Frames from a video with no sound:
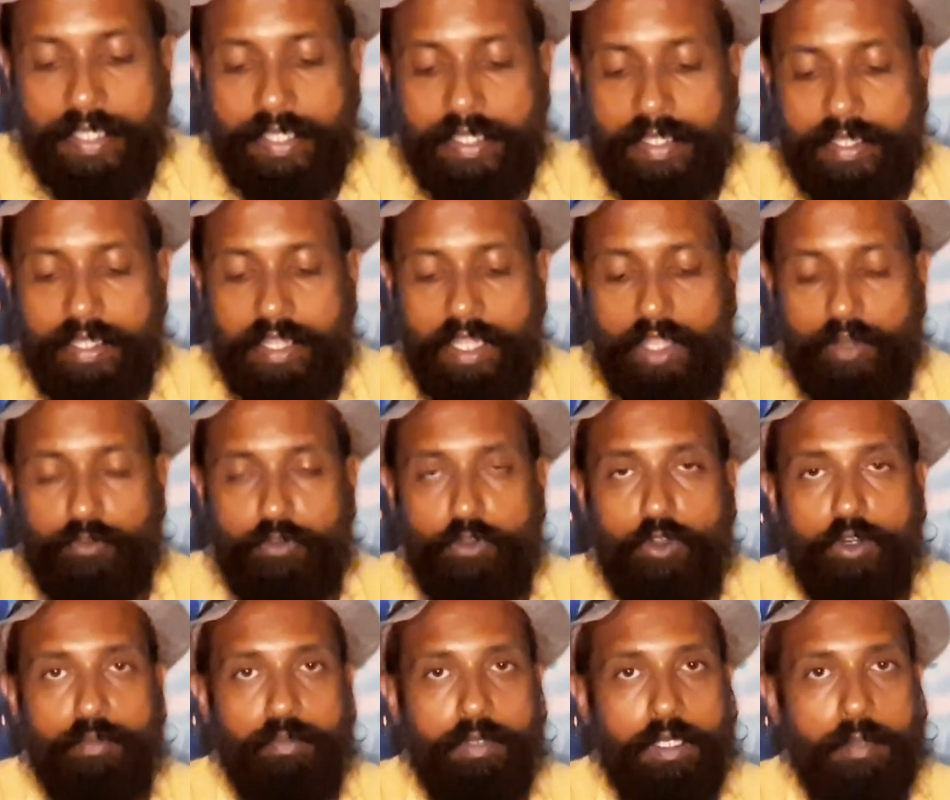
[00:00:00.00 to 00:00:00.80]

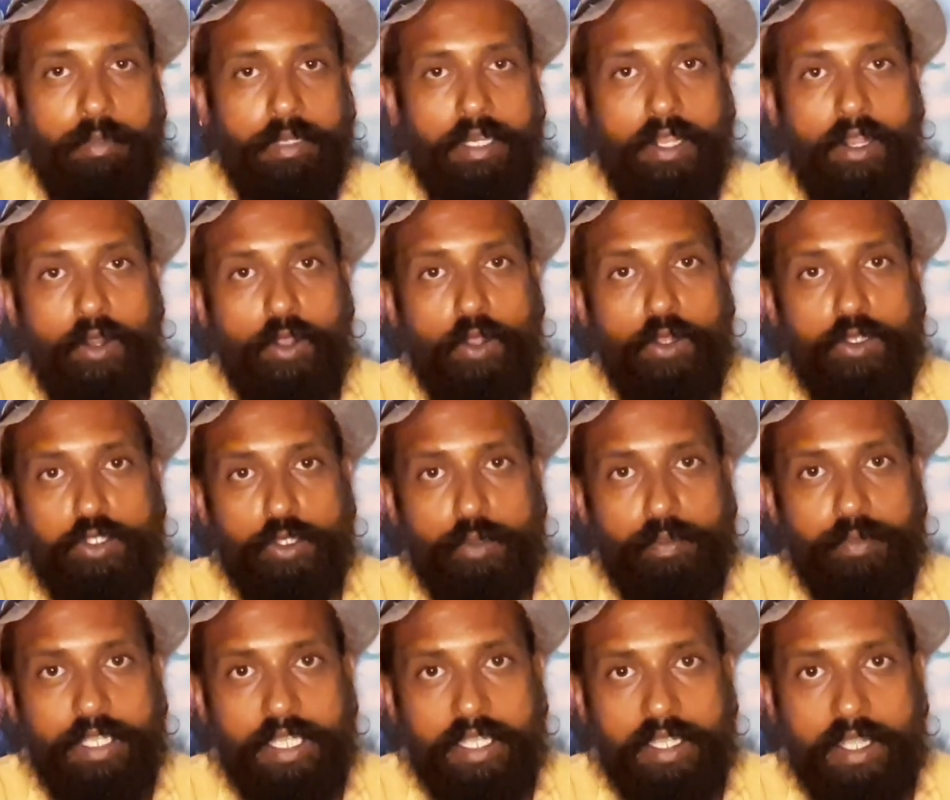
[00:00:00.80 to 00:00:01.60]
Therefore, people are also
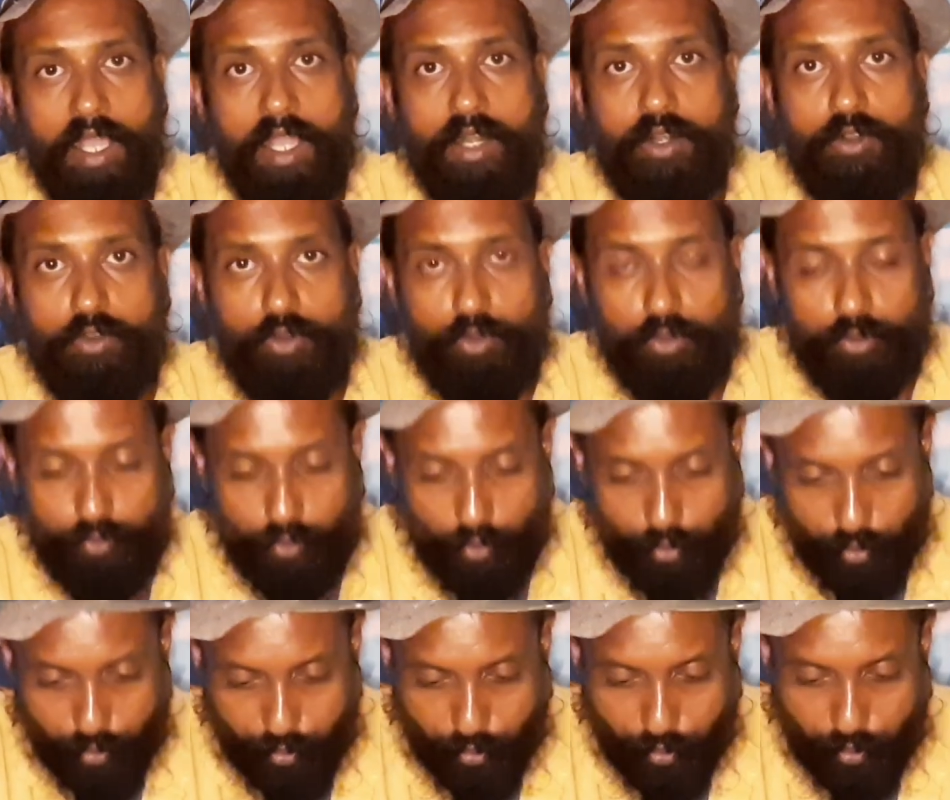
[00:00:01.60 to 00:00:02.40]
being
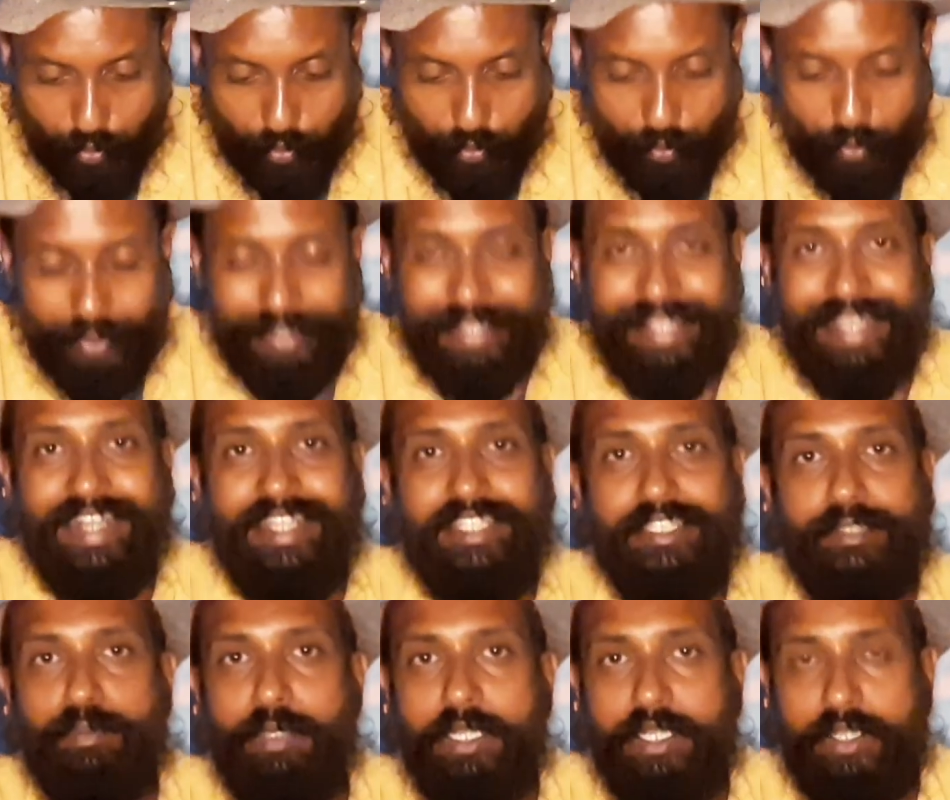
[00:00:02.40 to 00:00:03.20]
untruthful to you. There
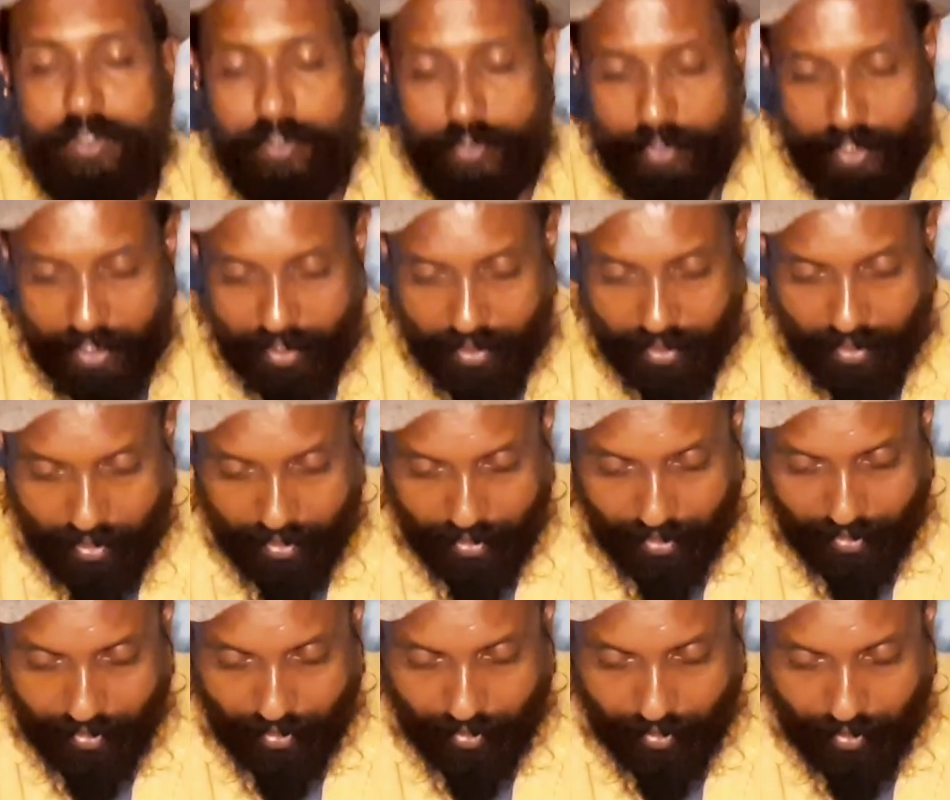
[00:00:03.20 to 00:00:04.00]
is betrayal
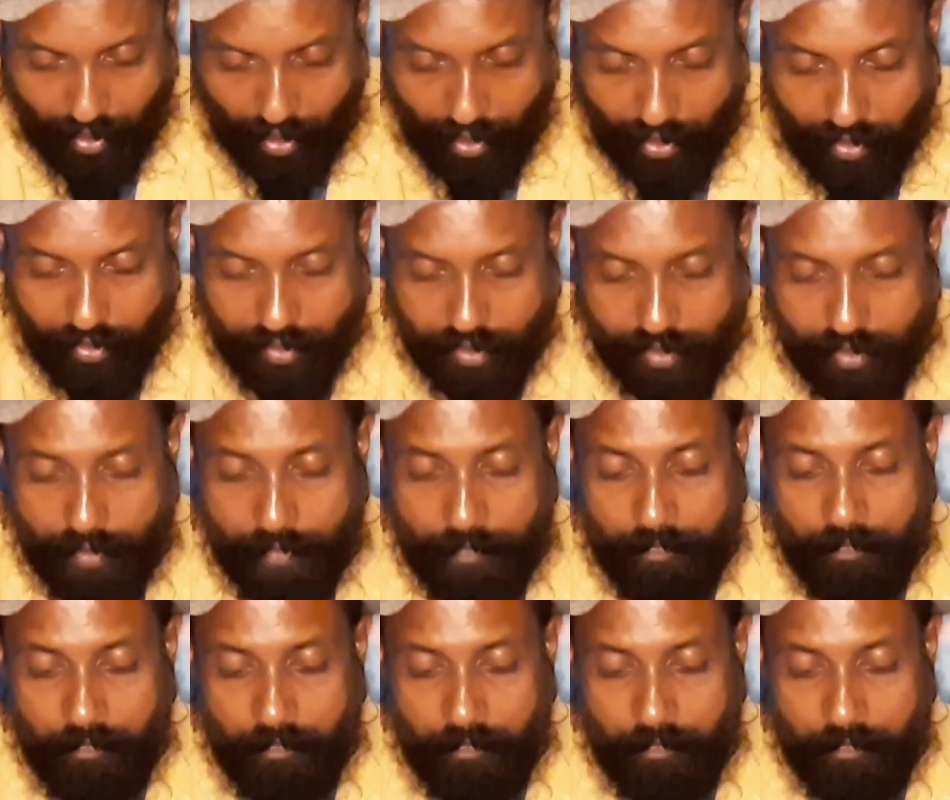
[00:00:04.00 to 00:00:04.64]
in the cards.